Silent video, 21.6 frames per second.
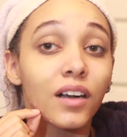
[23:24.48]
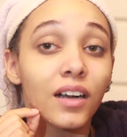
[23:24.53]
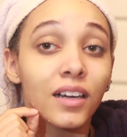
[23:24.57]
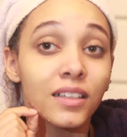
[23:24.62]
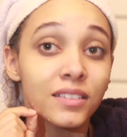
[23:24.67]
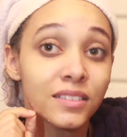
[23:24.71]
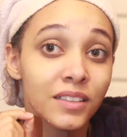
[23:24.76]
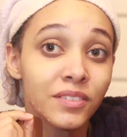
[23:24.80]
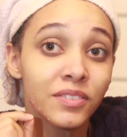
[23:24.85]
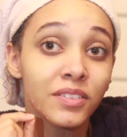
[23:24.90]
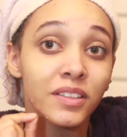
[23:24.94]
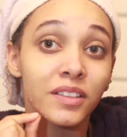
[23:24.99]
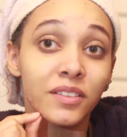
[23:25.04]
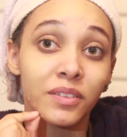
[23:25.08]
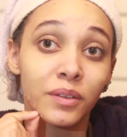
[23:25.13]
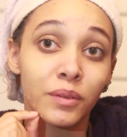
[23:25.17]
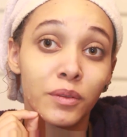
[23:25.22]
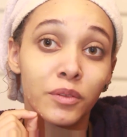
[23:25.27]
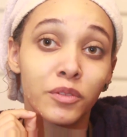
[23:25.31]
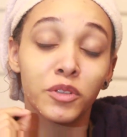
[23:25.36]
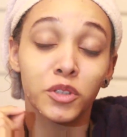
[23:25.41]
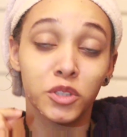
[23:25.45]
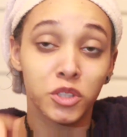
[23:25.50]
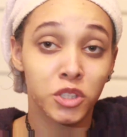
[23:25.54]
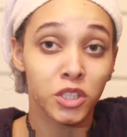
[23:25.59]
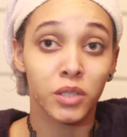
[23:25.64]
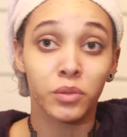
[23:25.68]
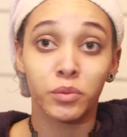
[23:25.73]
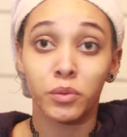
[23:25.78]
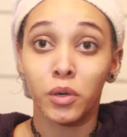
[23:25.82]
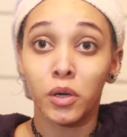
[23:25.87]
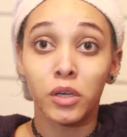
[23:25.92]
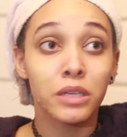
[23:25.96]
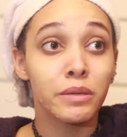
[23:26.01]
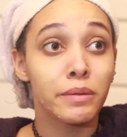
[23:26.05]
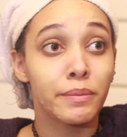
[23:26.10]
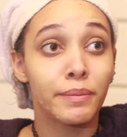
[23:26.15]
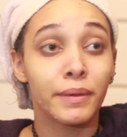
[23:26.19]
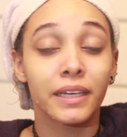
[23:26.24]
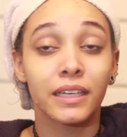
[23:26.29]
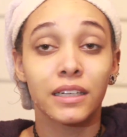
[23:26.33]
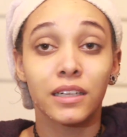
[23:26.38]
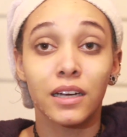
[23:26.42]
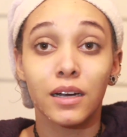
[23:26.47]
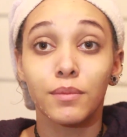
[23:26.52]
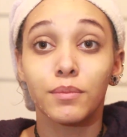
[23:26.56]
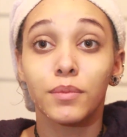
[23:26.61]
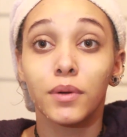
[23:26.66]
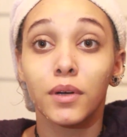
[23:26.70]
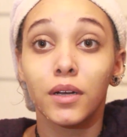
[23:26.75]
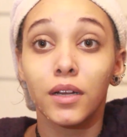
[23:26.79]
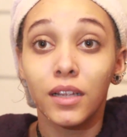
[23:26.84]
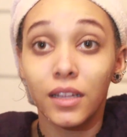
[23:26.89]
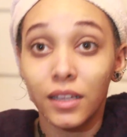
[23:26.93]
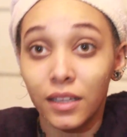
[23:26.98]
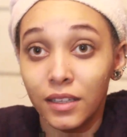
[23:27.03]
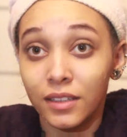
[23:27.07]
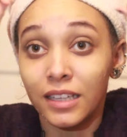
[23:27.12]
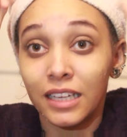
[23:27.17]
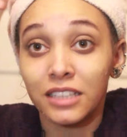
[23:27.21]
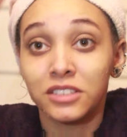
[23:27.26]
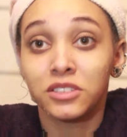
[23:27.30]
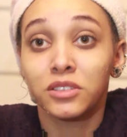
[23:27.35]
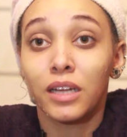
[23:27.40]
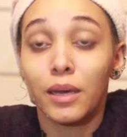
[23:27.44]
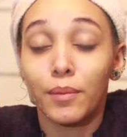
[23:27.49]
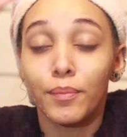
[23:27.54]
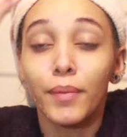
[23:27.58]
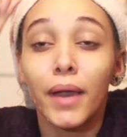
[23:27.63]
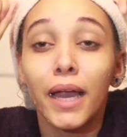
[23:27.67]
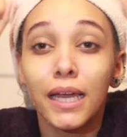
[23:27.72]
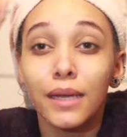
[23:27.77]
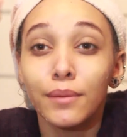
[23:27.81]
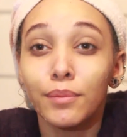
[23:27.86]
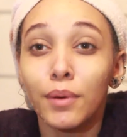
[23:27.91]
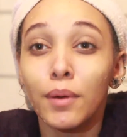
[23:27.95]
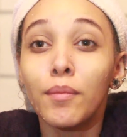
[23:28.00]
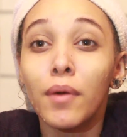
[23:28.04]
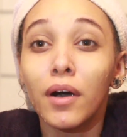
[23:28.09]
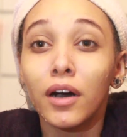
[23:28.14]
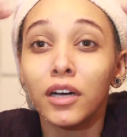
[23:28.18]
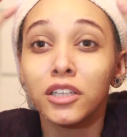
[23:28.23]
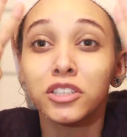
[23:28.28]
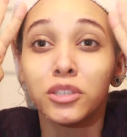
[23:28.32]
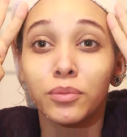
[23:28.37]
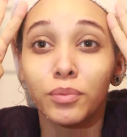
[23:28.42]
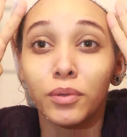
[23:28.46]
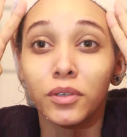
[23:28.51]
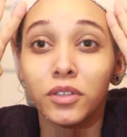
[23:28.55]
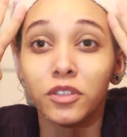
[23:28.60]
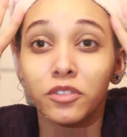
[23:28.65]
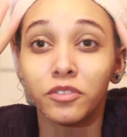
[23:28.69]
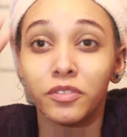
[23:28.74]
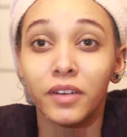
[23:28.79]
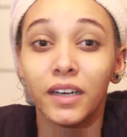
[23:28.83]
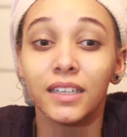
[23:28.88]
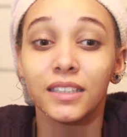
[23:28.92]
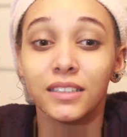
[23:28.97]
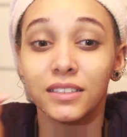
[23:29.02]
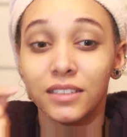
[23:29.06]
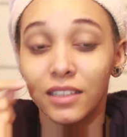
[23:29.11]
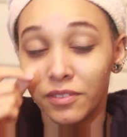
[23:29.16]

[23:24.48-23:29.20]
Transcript: And definitely from the future we're only picking up that you like paper mask you put in your face.